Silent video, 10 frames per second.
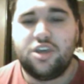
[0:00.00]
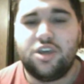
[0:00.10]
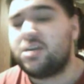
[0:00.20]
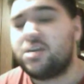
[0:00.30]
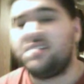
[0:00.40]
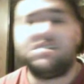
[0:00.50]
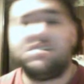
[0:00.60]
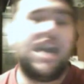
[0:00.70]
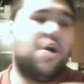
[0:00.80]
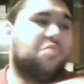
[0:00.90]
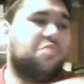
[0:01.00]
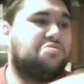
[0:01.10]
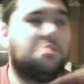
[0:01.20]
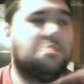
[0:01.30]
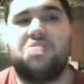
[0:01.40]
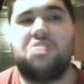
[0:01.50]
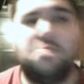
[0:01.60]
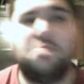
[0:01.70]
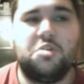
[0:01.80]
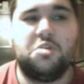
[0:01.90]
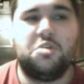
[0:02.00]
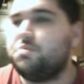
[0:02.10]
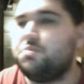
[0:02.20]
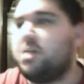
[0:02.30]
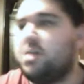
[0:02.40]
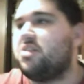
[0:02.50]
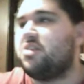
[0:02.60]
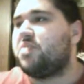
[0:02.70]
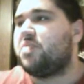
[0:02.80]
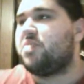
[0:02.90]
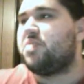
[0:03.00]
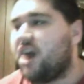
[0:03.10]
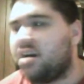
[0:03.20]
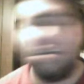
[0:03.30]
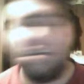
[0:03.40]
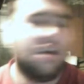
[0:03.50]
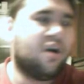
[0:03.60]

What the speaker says: You can say, oh, WWE is better than Ring of Honor.